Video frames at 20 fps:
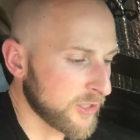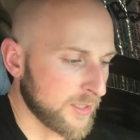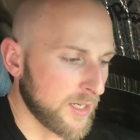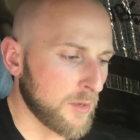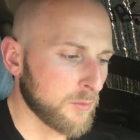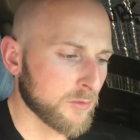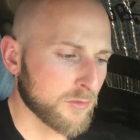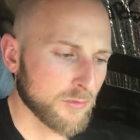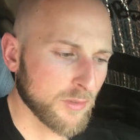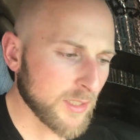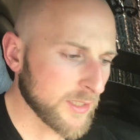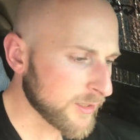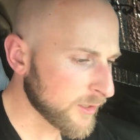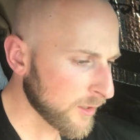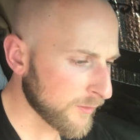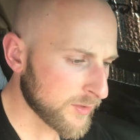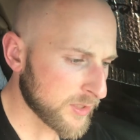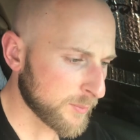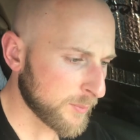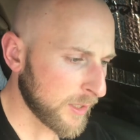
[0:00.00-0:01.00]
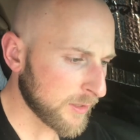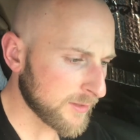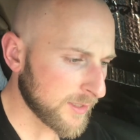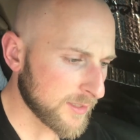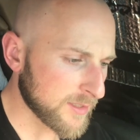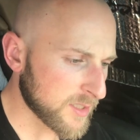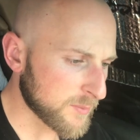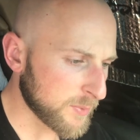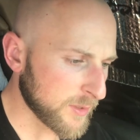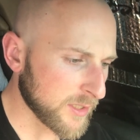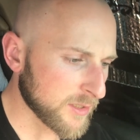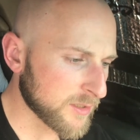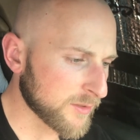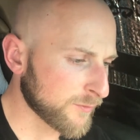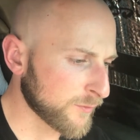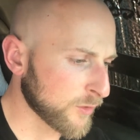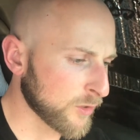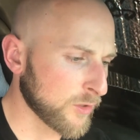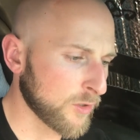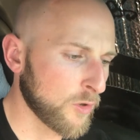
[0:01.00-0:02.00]
And I was really nervous about that speech
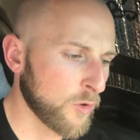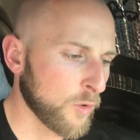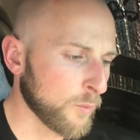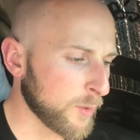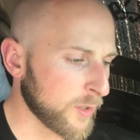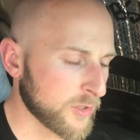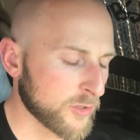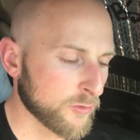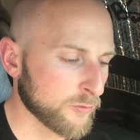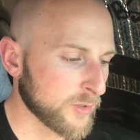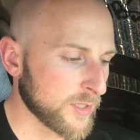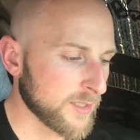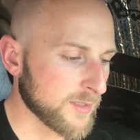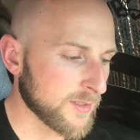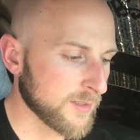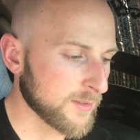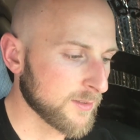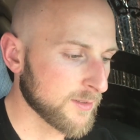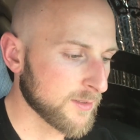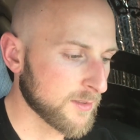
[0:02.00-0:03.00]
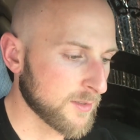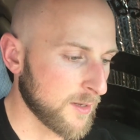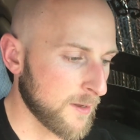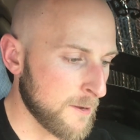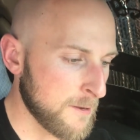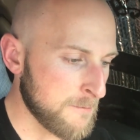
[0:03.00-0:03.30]
for a whole bunch of reasons.